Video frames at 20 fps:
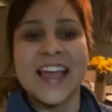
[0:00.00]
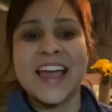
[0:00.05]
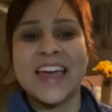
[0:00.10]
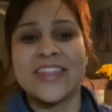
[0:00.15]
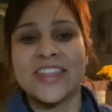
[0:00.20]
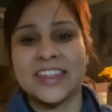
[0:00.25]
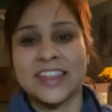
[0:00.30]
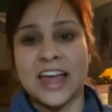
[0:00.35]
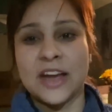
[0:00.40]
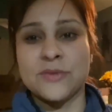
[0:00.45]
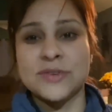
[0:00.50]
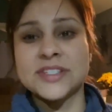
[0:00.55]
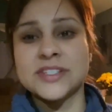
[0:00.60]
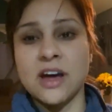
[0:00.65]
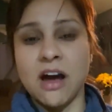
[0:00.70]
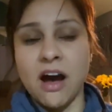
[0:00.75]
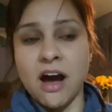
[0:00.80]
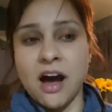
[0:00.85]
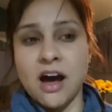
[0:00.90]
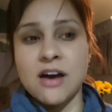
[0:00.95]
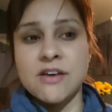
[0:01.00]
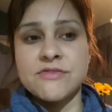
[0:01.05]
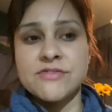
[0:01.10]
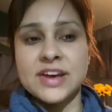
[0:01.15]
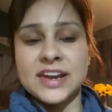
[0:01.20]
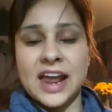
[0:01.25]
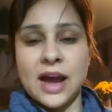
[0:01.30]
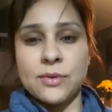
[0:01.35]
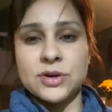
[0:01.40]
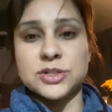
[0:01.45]
The light was off
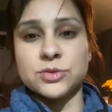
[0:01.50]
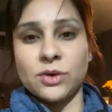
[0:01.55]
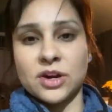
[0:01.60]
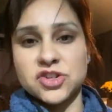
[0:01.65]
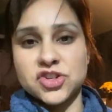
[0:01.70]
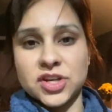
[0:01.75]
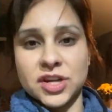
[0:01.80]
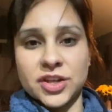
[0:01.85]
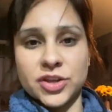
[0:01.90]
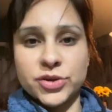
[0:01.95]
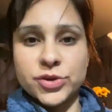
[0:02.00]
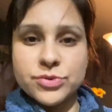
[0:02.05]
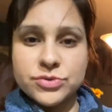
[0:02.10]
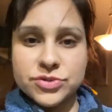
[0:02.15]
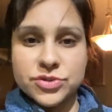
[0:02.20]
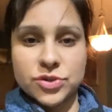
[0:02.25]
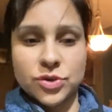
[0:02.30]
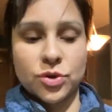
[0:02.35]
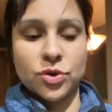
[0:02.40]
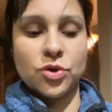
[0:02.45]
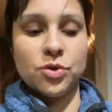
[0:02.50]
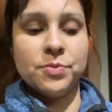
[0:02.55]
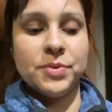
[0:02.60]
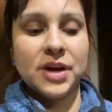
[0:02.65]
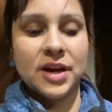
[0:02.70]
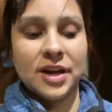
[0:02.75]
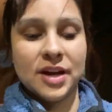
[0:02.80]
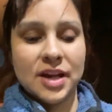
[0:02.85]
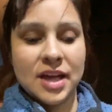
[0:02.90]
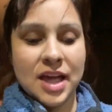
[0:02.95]
and I was watching YouTube
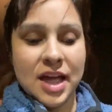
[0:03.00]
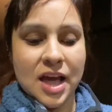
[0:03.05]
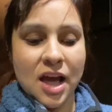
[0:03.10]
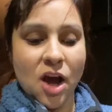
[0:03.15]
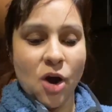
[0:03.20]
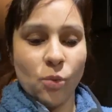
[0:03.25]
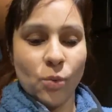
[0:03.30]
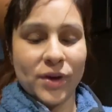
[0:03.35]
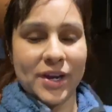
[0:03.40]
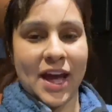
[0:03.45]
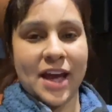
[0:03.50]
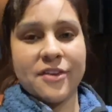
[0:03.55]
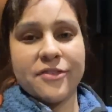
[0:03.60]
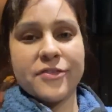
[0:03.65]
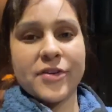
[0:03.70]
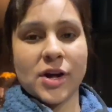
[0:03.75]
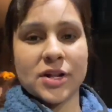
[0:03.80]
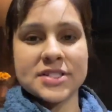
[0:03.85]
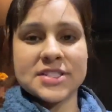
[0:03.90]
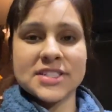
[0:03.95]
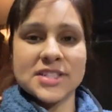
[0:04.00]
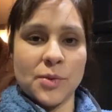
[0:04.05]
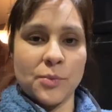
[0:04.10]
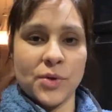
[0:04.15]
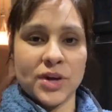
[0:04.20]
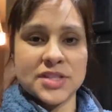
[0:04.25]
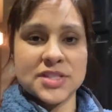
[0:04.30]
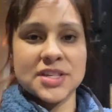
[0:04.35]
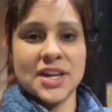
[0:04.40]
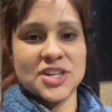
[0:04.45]
when I felt
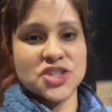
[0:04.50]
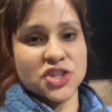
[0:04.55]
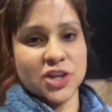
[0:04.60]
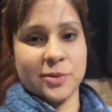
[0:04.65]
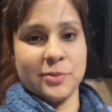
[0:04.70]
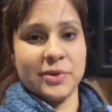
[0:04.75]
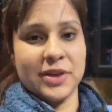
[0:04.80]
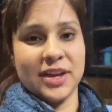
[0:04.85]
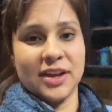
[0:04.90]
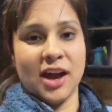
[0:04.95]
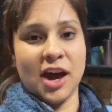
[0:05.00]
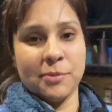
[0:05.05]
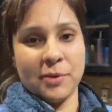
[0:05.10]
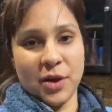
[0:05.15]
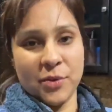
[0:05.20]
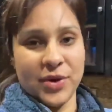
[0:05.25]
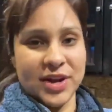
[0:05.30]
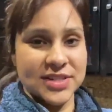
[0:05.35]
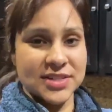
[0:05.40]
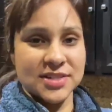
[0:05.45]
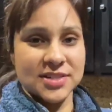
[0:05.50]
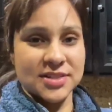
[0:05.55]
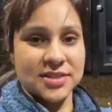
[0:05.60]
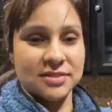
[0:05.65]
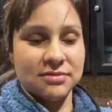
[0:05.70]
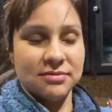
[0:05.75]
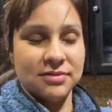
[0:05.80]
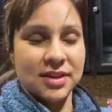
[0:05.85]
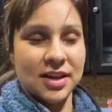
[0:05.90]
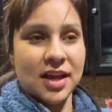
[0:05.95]
someone touching me on my waist.
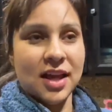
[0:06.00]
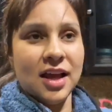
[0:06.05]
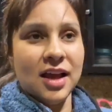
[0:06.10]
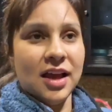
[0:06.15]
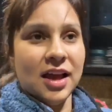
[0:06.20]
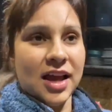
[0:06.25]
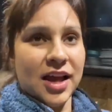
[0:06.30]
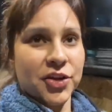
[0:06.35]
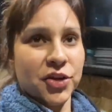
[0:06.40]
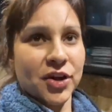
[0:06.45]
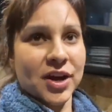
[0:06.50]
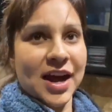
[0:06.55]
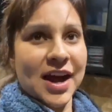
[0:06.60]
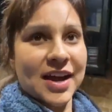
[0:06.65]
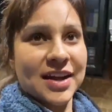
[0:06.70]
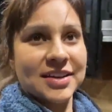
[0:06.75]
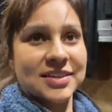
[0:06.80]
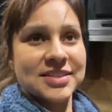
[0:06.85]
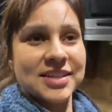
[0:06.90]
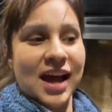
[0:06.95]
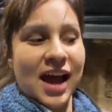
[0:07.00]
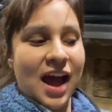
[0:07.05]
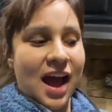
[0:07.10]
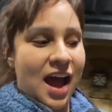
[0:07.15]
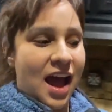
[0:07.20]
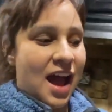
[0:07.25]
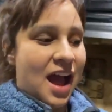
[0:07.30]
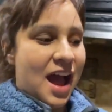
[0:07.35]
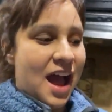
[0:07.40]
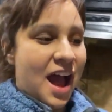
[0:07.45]
And you guys,
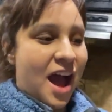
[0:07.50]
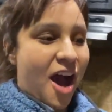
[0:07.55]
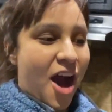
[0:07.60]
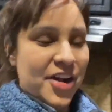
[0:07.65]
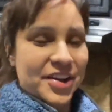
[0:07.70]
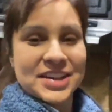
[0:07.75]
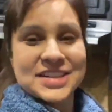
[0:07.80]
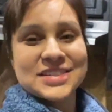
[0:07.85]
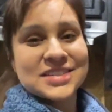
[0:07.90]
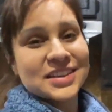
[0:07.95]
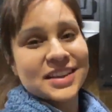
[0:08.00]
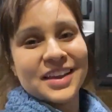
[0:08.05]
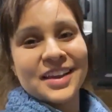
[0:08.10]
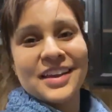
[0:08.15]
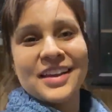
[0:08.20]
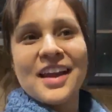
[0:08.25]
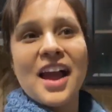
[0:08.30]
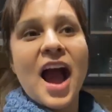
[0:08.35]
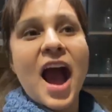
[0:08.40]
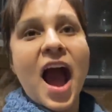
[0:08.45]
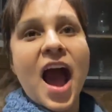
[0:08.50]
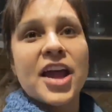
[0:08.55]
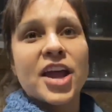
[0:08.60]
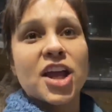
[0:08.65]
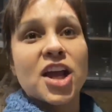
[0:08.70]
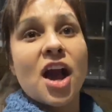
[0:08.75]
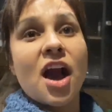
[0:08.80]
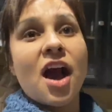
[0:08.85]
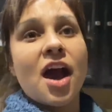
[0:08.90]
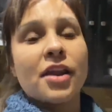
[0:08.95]
honestly, I
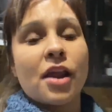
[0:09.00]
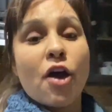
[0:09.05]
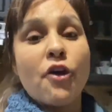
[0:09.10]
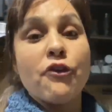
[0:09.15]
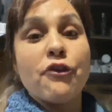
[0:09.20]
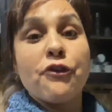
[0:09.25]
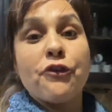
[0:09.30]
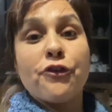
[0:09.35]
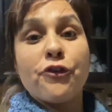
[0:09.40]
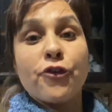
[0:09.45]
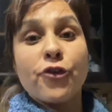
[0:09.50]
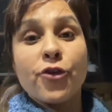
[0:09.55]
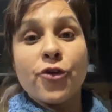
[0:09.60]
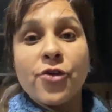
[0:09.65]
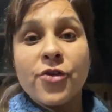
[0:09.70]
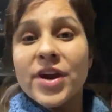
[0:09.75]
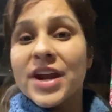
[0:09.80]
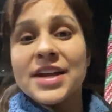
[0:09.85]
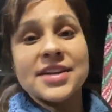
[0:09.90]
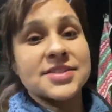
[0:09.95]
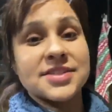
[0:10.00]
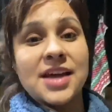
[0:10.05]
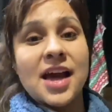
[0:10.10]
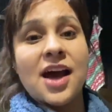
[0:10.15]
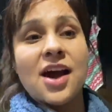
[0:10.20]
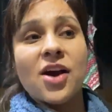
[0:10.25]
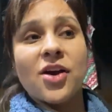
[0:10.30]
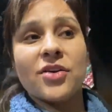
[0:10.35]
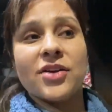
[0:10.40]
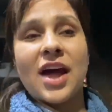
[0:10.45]
got freaked
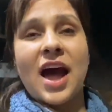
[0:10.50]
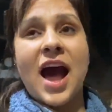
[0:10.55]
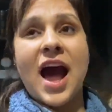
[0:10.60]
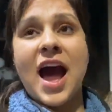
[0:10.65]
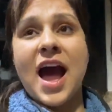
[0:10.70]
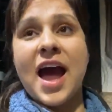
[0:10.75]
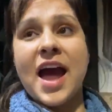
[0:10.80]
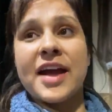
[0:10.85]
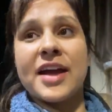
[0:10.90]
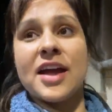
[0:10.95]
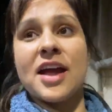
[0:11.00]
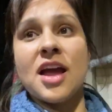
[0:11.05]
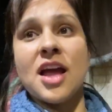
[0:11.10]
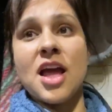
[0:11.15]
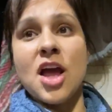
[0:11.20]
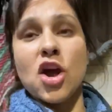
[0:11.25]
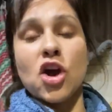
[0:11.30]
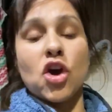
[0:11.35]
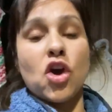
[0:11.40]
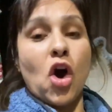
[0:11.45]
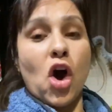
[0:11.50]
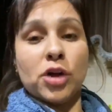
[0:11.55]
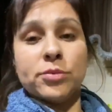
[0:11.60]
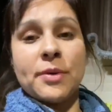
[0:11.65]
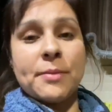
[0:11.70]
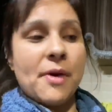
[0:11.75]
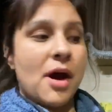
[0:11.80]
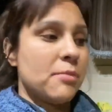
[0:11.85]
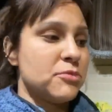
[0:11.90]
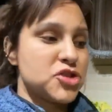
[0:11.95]
out. I called my
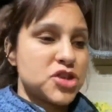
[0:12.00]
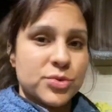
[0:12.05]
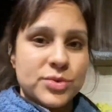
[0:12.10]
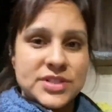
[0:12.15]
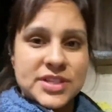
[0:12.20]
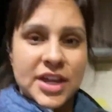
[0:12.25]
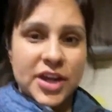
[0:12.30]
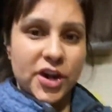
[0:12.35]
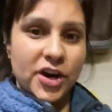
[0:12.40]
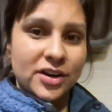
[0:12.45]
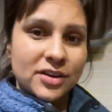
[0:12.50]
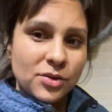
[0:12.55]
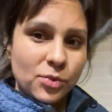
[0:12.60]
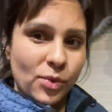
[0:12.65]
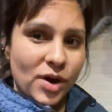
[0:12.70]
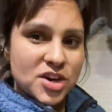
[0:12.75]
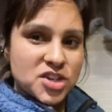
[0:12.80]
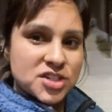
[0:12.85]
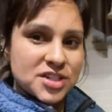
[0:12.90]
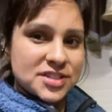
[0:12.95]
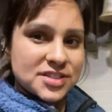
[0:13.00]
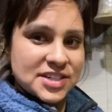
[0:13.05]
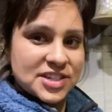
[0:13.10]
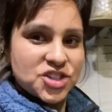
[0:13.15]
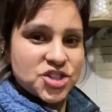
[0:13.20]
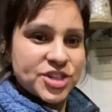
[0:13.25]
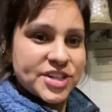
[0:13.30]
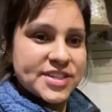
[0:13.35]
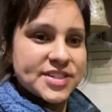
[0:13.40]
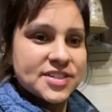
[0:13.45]
mom. She was here washing
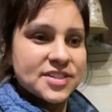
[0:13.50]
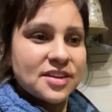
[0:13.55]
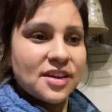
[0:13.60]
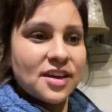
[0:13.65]
dishes.